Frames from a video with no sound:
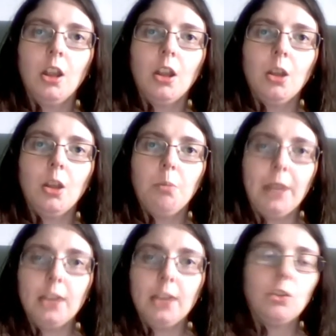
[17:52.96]

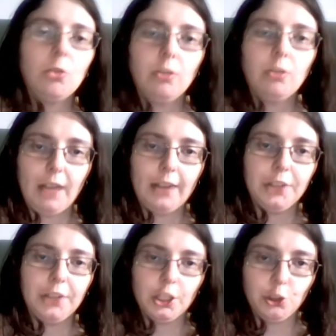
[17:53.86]
being told you're lazy
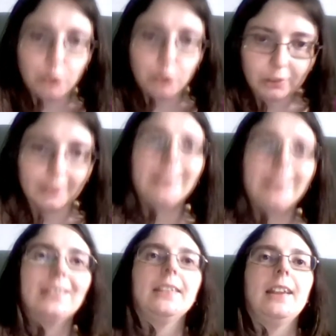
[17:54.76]
and useless
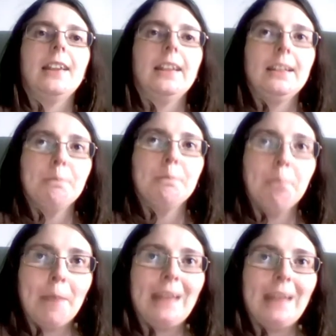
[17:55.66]

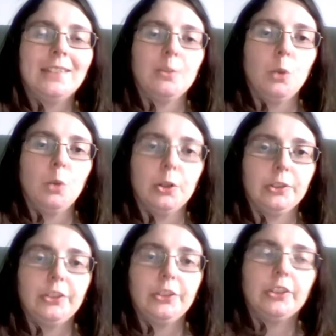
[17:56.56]
makes it worse.